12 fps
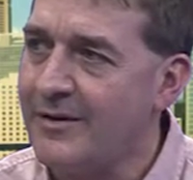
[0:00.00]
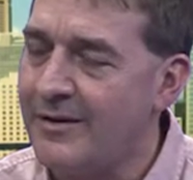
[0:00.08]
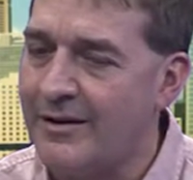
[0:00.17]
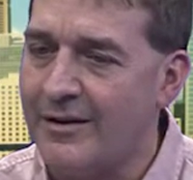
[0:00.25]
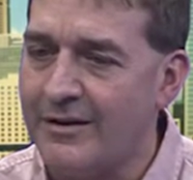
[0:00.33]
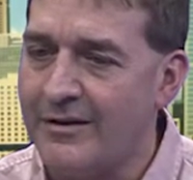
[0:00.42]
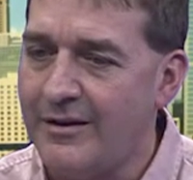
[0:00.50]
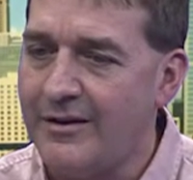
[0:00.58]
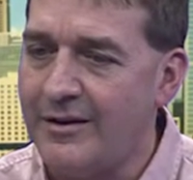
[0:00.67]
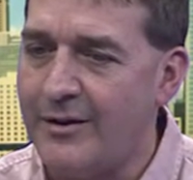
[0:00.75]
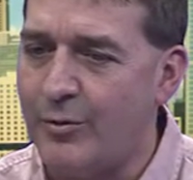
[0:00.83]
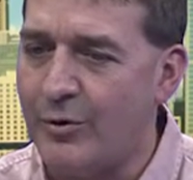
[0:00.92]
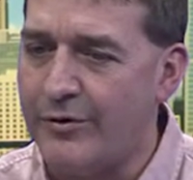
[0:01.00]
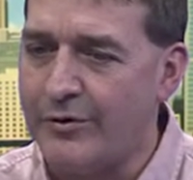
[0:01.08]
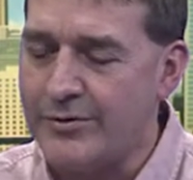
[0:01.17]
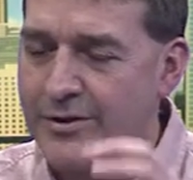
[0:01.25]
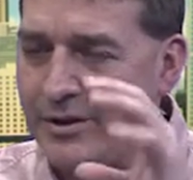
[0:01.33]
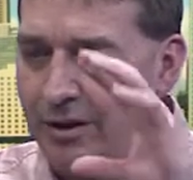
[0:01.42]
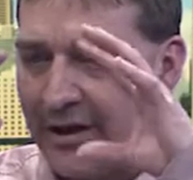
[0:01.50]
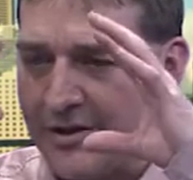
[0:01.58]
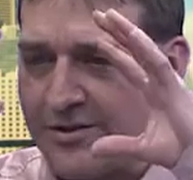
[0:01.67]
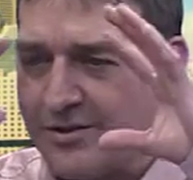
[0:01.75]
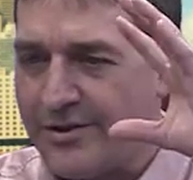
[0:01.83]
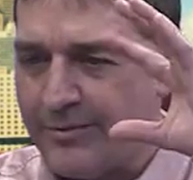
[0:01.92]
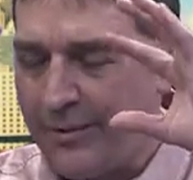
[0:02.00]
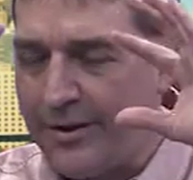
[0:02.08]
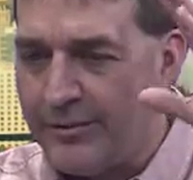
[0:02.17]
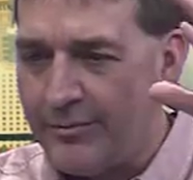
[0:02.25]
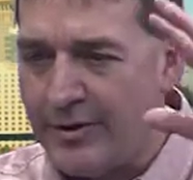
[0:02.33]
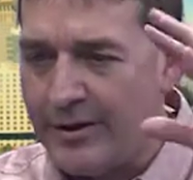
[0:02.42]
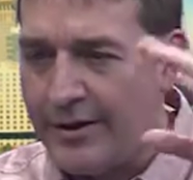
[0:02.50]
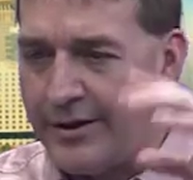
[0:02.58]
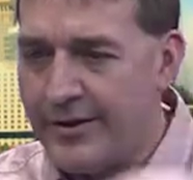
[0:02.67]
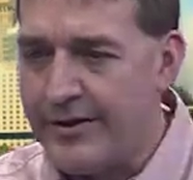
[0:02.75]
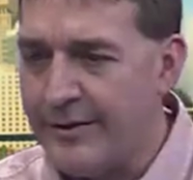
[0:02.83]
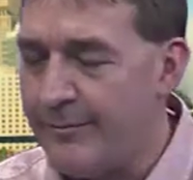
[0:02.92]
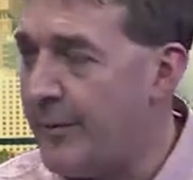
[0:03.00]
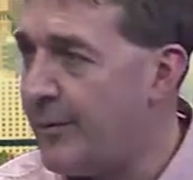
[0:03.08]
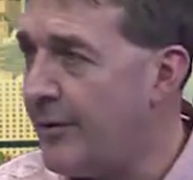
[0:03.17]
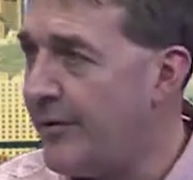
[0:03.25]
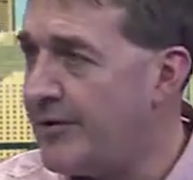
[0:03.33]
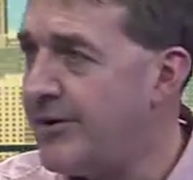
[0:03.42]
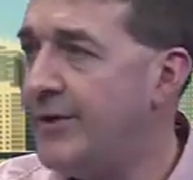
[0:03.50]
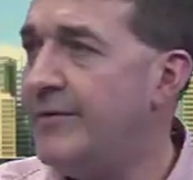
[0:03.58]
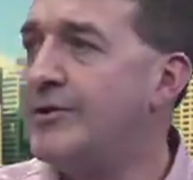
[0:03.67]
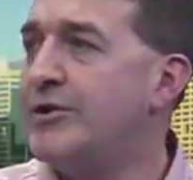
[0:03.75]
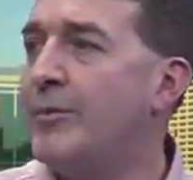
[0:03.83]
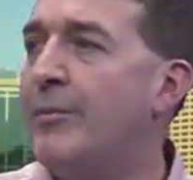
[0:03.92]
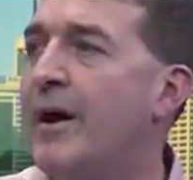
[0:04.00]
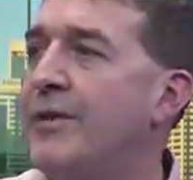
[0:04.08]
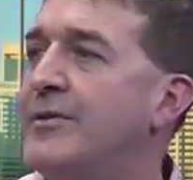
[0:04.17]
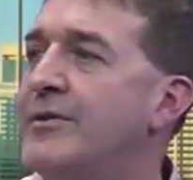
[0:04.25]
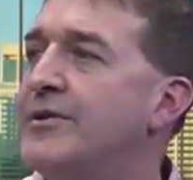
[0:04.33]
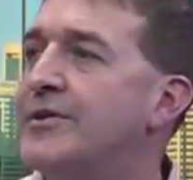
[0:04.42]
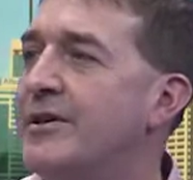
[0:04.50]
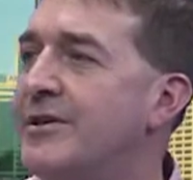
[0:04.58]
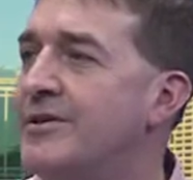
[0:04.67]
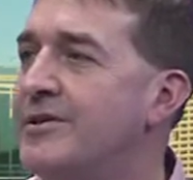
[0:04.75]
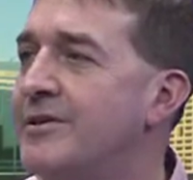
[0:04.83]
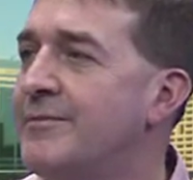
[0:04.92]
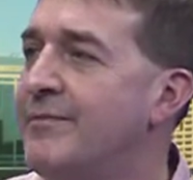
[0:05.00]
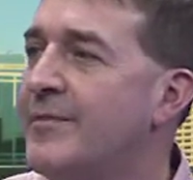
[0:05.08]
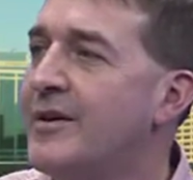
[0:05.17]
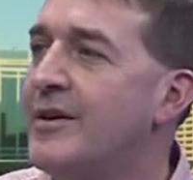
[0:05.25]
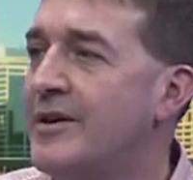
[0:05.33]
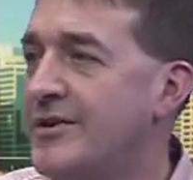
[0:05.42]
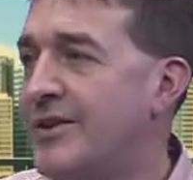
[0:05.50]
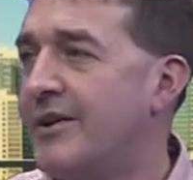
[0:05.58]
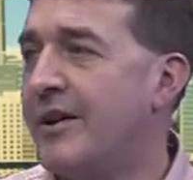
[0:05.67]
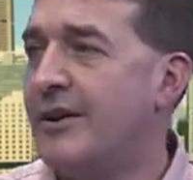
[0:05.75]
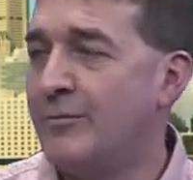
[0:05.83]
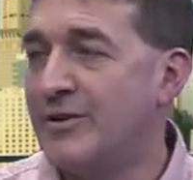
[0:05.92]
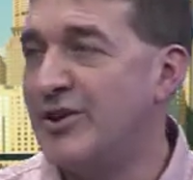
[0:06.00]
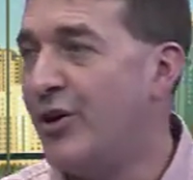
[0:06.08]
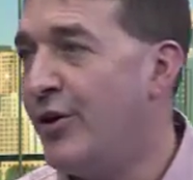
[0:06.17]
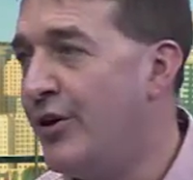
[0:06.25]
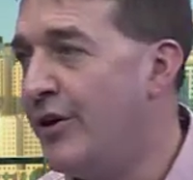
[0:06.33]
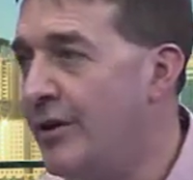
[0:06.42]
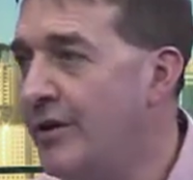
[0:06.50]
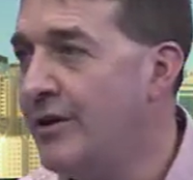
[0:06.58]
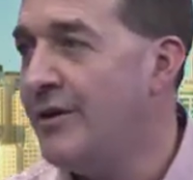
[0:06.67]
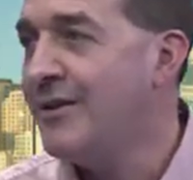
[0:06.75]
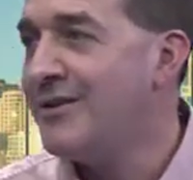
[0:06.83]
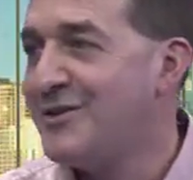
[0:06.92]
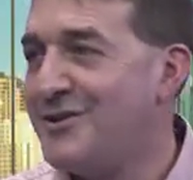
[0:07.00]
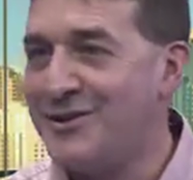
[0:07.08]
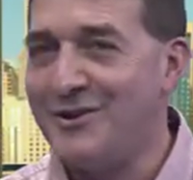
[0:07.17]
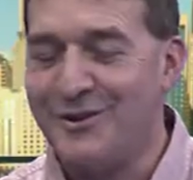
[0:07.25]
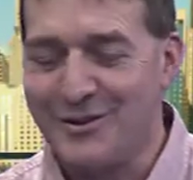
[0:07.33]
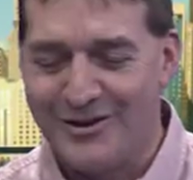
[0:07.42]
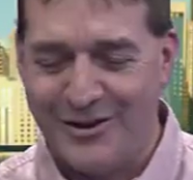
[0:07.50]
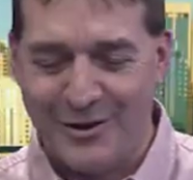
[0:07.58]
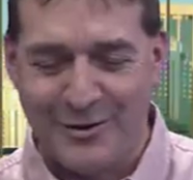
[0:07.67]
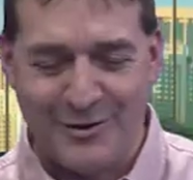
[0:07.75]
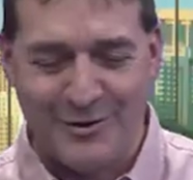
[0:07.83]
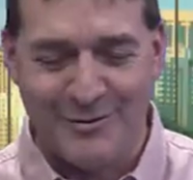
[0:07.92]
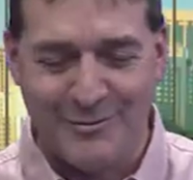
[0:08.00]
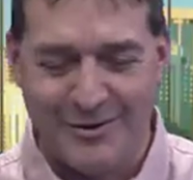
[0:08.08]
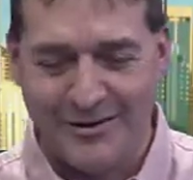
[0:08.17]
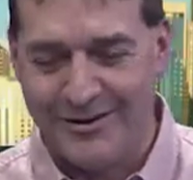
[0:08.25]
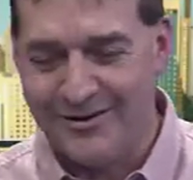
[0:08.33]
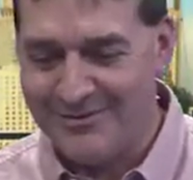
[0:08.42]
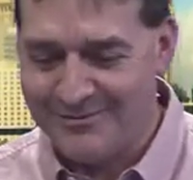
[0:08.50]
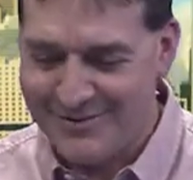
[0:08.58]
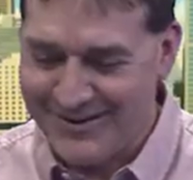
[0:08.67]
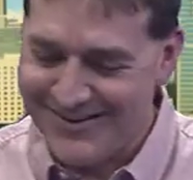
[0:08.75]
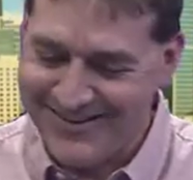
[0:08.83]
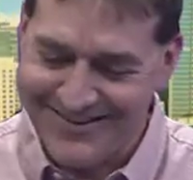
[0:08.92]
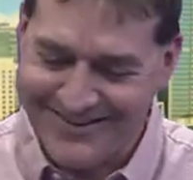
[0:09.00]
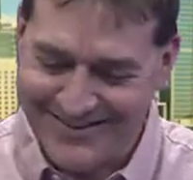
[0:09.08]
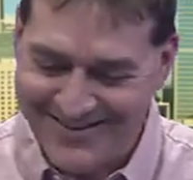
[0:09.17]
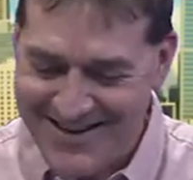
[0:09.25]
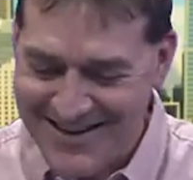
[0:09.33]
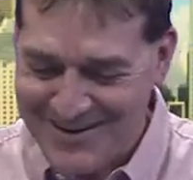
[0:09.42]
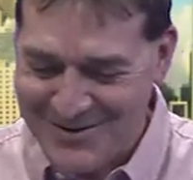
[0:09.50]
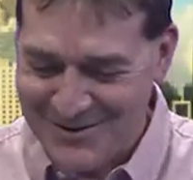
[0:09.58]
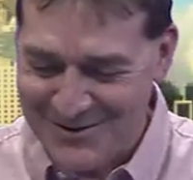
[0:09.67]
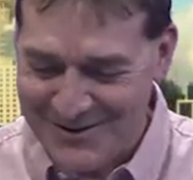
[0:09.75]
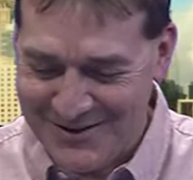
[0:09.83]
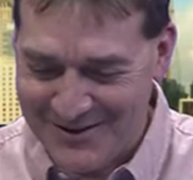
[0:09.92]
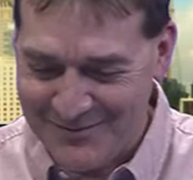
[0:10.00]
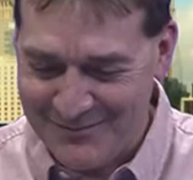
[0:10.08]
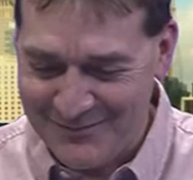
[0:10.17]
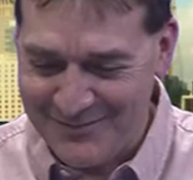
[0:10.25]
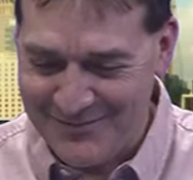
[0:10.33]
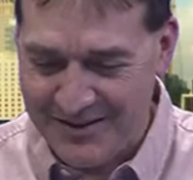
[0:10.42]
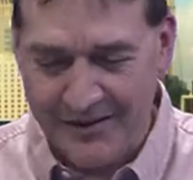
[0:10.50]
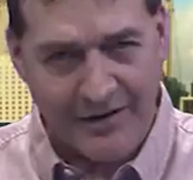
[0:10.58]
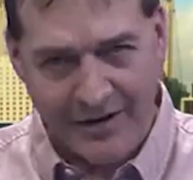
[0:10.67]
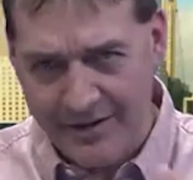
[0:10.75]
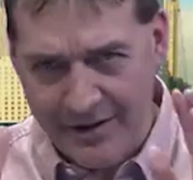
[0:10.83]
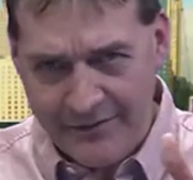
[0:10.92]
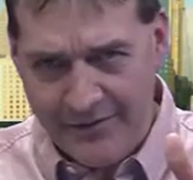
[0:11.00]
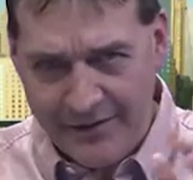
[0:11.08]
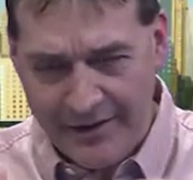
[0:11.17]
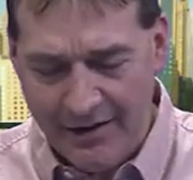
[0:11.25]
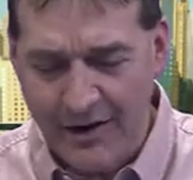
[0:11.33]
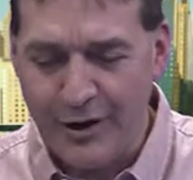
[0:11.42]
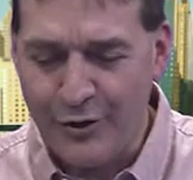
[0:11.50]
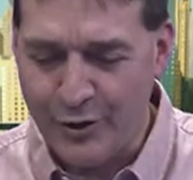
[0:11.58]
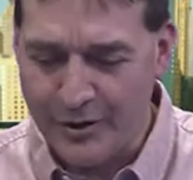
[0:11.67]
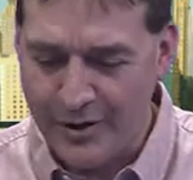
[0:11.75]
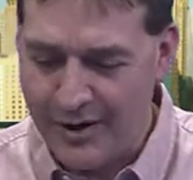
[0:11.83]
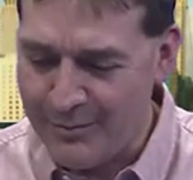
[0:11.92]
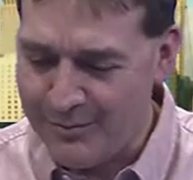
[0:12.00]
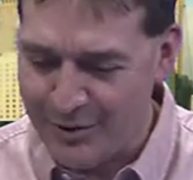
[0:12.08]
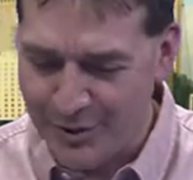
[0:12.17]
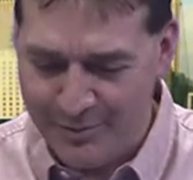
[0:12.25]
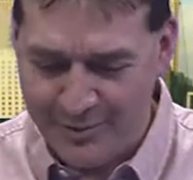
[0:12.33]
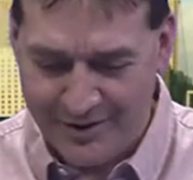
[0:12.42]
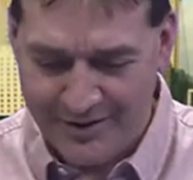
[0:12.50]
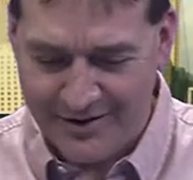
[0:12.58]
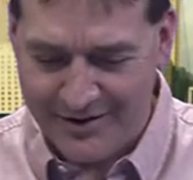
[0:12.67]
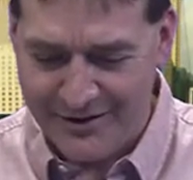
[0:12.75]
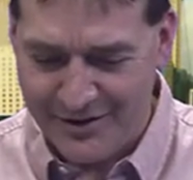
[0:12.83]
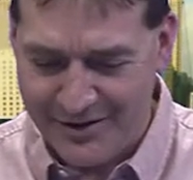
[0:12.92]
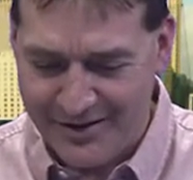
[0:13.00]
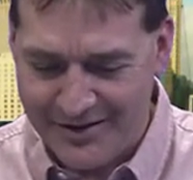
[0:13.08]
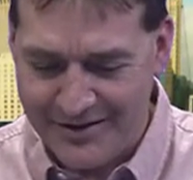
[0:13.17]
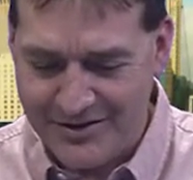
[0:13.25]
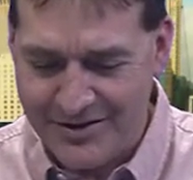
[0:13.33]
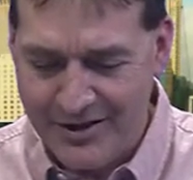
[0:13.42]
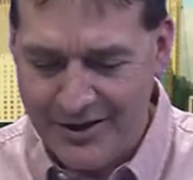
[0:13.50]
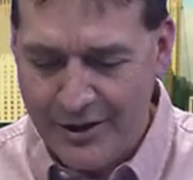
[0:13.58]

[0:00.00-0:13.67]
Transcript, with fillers: Yeah he wore those glasses that made him look like uh, remember the TV show My Three Sons? Oh yeah. His nickname was Ernie because he looked like Ernie. But uh, yeah, so um, David, I'm glad that they caught your amblyopia at a young age.